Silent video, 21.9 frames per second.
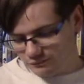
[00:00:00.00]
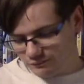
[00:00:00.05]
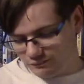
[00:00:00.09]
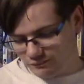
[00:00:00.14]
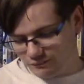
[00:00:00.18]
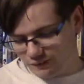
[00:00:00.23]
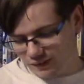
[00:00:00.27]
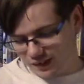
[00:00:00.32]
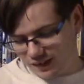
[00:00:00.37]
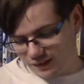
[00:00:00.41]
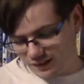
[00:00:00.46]

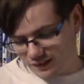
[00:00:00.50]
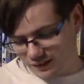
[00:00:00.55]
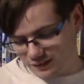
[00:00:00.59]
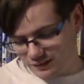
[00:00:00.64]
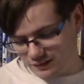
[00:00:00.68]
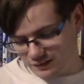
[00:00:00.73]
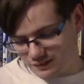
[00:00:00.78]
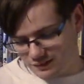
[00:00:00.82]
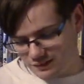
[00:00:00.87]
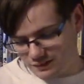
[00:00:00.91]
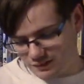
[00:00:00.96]

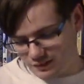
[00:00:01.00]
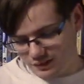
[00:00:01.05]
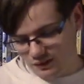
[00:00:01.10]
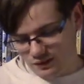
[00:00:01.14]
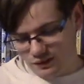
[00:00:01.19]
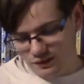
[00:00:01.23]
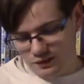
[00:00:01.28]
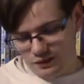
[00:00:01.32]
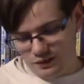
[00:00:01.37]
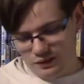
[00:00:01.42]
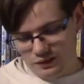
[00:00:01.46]
And
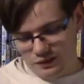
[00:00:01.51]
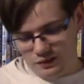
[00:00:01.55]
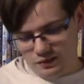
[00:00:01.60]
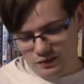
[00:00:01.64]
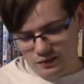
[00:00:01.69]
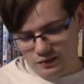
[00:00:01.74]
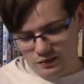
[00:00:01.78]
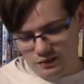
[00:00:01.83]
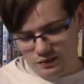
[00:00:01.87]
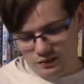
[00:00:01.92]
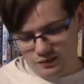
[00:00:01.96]

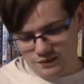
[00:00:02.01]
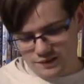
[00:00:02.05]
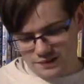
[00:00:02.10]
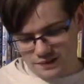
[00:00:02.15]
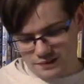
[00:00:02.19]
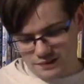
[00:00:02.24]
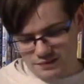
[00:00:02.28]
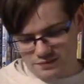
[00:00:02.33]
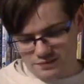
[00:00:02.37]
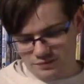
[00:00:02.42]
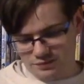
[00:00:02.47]

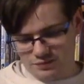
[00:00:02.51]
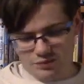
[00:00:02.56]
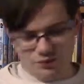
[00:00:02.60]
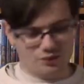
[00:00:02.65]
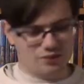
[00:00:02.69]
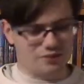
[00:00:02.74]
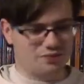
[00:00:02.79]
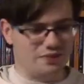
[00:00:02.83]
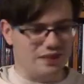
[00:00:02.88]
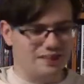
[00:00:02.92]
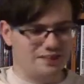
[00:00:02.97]
so, of
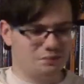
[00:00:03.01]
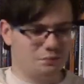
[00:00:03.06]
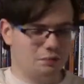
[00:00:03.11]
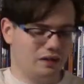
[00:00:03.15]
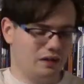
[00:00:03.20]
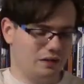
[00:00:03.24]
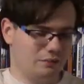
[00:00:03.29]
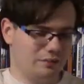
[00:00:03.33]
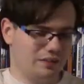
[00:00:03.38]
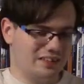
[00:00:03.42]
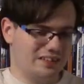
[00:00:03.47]
course, Ray's
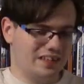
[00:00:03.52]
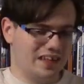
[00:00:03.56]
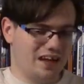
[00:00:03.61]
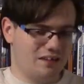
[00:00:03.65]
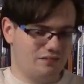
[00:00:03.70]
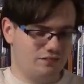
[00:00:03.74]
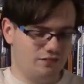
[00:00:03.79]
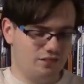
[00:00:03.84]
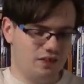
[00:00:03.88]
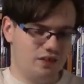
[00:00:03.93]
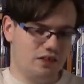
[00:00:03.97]
apartment's
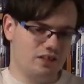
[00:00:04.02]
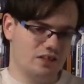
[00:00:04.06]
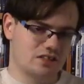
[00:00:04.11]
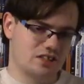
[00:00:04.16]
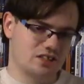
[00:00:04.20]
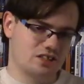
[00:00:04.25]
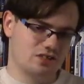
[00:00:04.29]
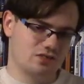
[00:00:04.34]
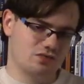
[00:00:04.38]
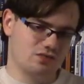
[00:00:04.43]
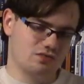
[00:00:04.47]
not fit,
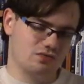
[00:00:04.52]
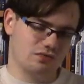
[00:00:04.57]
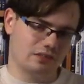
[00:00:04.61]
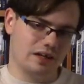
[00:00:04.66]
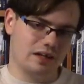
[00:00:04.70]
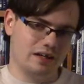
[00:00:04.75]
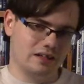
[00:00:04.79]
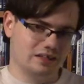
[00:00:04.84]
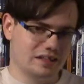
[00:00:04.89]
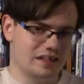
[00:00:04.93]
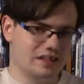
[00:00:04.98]
so
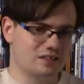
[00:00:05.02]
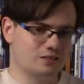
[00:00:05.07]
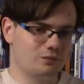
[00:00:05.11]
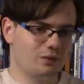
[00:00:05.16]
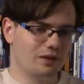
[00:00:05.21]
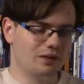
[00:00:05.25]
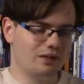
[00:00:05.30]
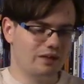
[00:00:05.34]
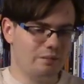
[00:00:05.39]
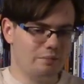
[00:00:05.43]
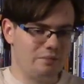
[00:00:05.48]
Ray takes
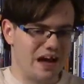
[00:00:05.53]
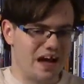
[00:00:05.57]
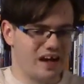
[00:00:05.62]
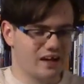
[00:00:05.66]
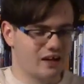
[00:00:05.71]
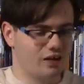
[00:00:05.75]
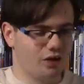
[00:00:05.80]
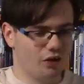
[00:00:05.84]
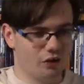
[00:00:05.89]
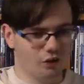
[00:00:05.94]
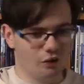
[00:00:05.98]
Molly back
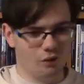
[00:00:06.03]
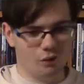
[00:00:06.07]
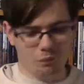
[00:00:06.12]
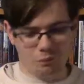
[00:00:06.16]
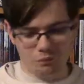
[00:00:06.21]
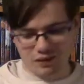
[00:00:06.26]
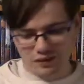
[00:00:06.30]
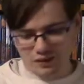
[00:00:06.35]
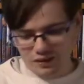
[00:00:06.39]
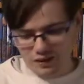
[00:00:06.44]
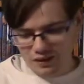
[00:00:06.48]

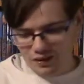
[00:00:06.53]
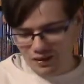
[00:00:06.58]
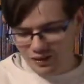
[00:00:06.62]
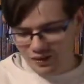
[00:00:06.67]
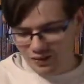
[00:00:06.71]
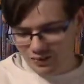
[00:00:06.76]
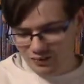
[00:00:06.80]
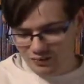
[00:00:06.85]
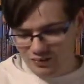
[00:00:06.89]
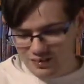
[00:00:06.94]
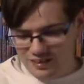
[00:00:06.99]
home,
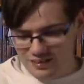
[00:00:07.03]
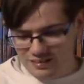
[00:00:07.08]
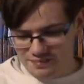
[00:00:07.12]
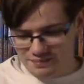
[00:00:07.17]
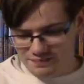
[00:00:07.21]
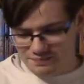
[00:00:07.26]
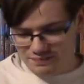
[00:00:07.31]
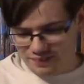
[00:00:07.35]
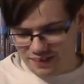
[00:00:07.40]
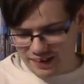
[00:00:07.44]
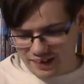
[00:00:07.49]
only to
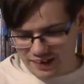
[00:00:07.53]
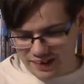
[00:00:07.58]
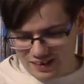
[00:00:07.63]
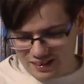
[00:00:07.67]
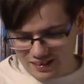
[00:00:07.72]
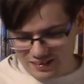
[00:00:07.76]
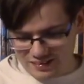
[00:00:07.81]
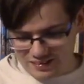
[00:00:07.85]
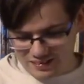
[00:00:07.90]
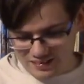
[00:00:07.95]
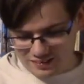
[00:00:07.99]

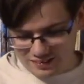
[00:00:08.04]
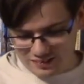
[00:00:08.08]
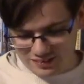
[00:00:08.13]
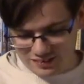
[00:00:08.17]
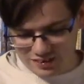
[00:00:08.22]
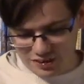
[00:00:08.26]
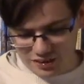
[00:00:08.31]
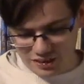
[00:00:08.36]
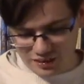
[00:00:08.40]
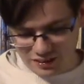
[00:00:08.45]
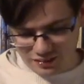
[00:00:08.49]
find
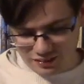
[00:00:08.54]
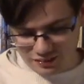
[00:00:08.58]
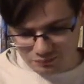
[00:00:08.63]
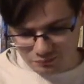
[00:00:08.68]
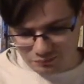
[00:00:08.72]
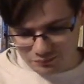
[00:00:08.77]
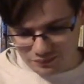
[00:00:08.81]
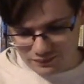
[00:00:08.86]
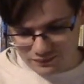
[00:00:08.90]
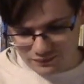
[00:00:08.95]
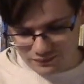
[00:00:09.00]
Jim,